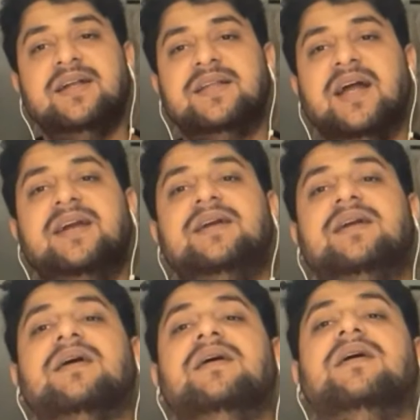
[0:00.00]
that
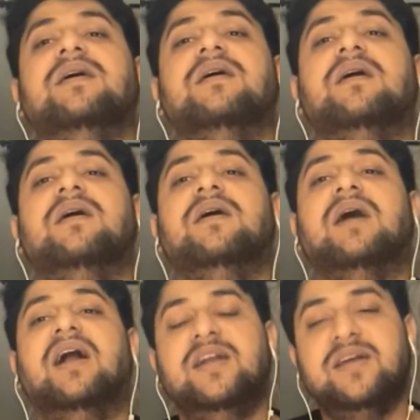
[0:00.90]

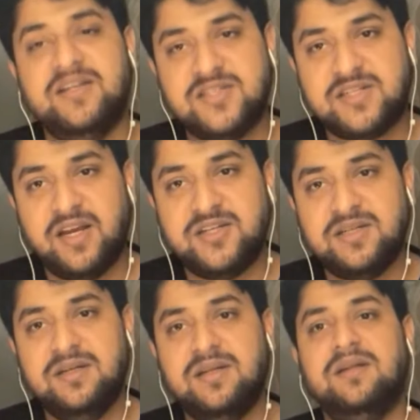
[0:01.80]
under
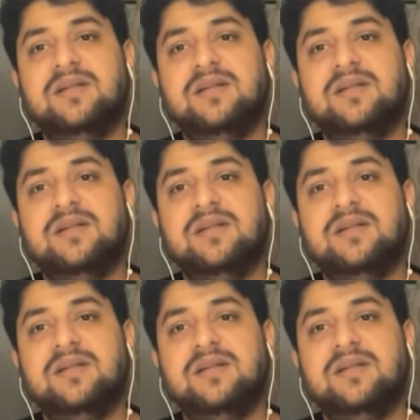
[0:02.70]
registration,